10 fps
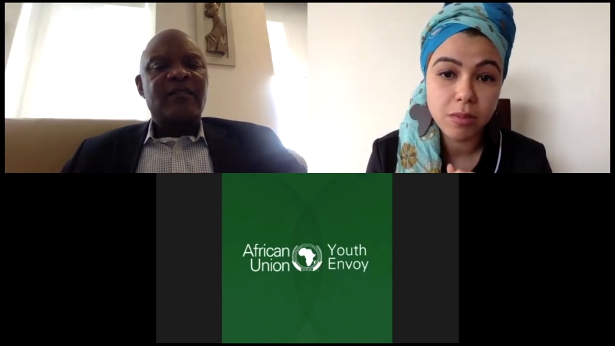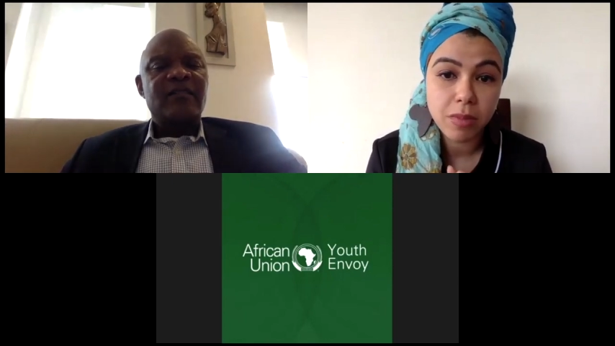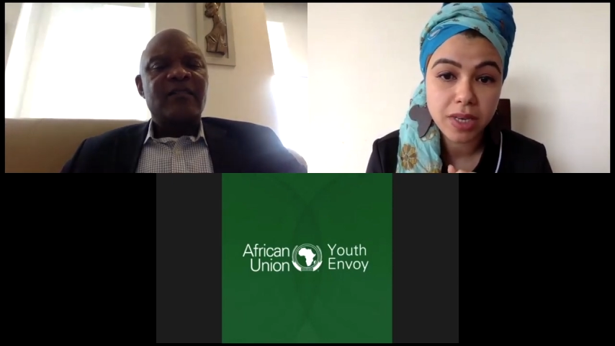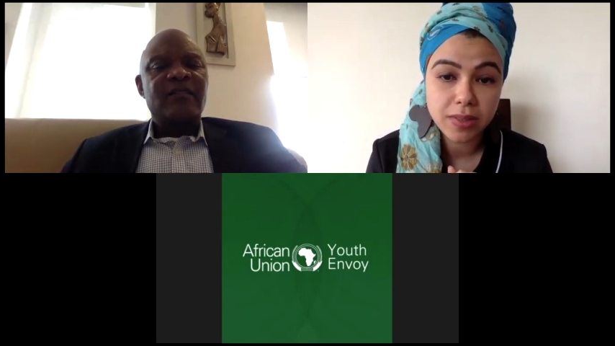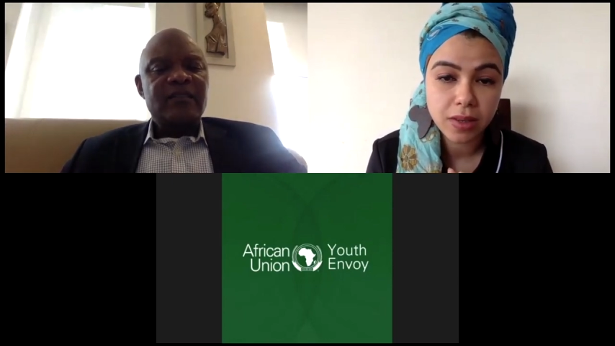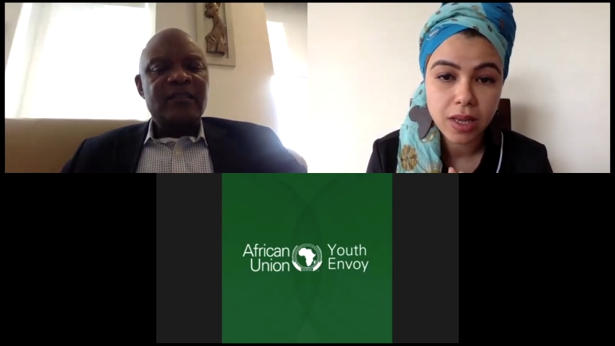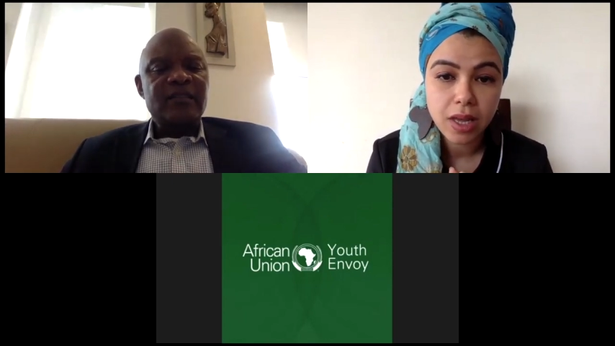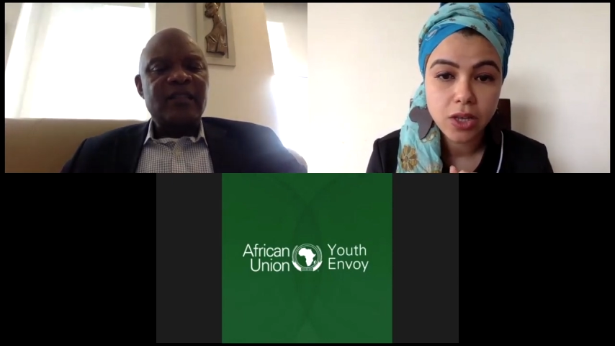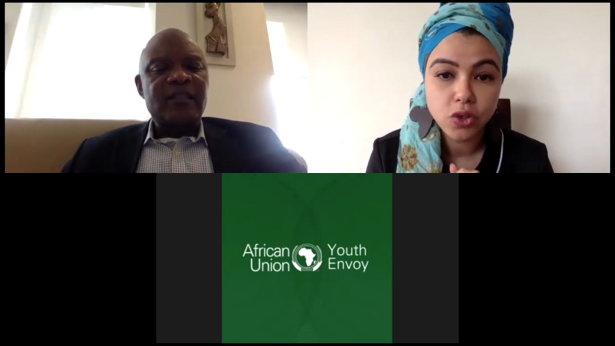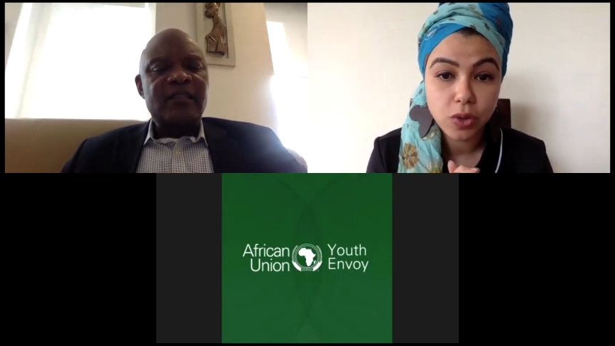Speaker 1: amazing
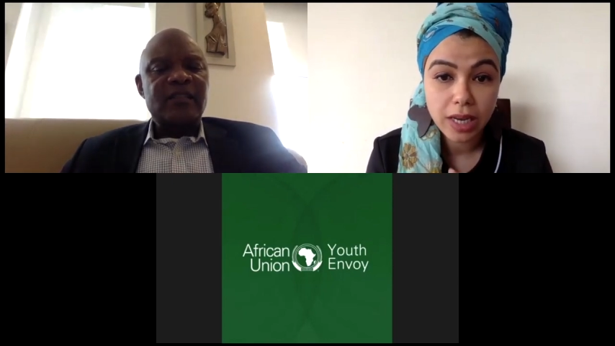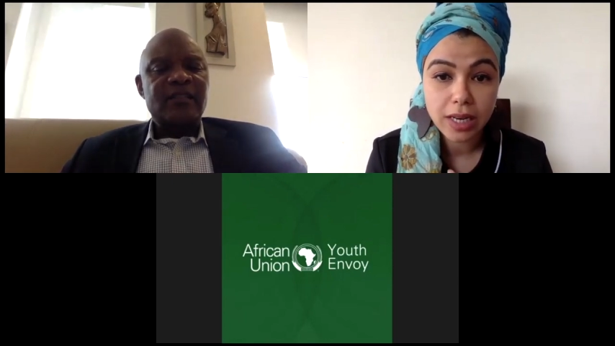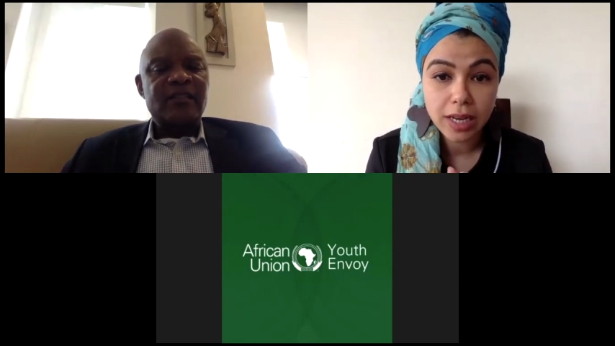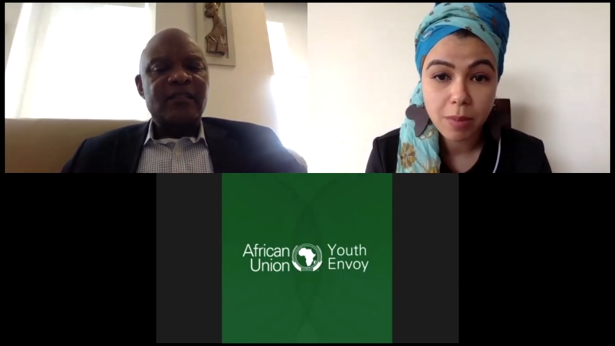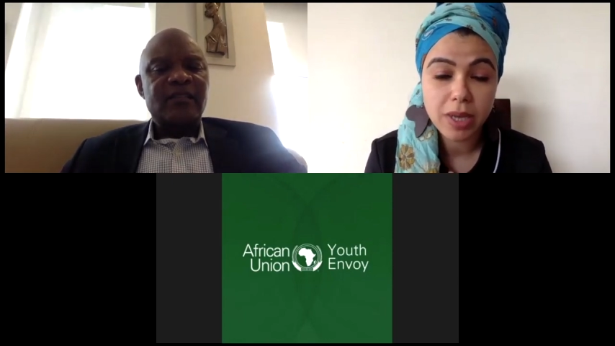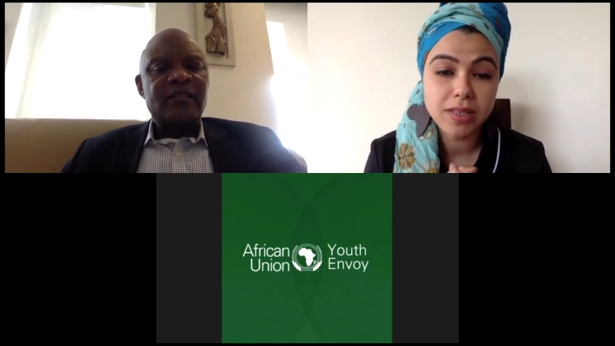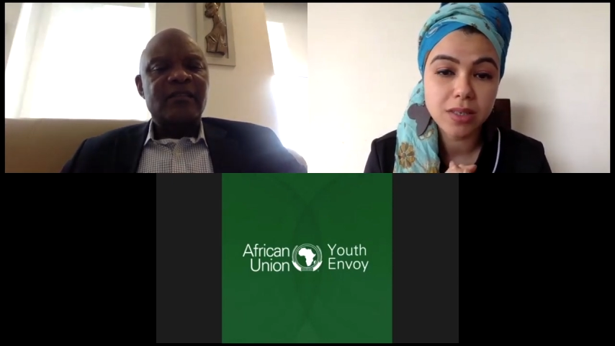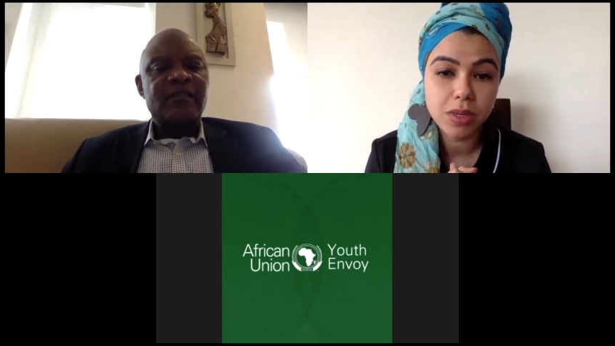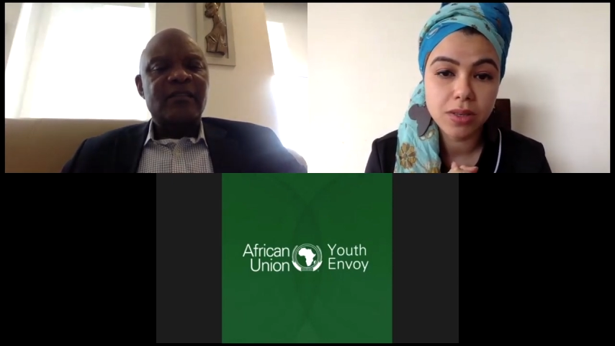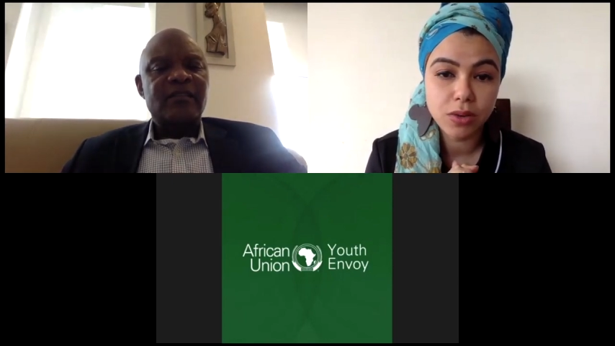yes. capacity
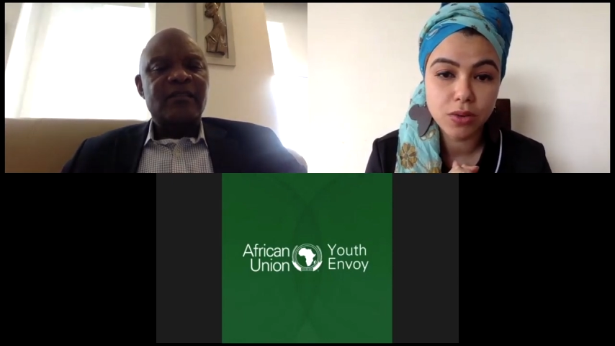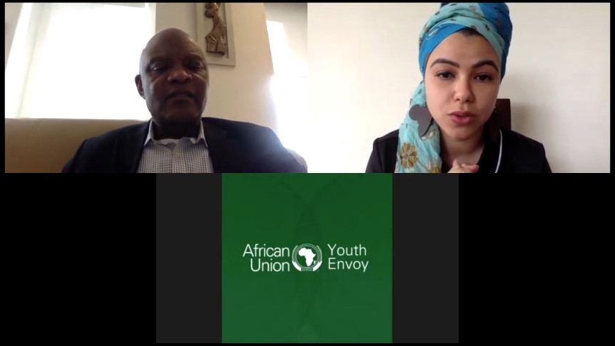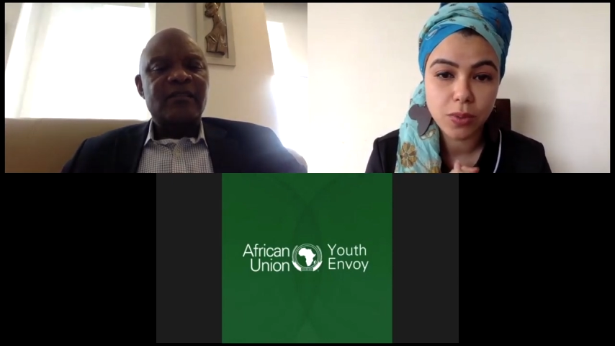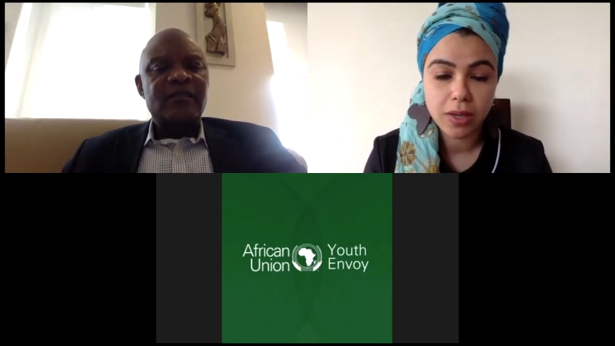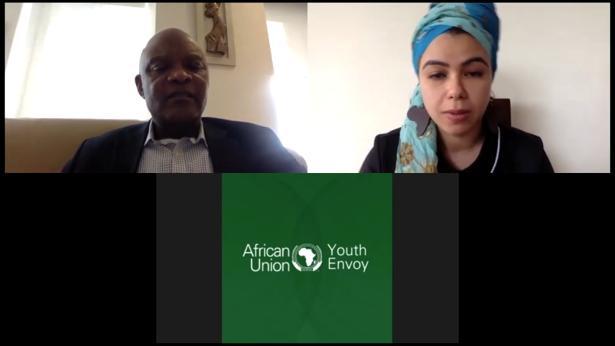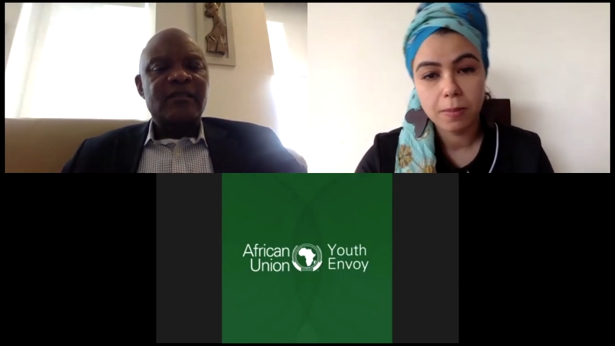building you're doing.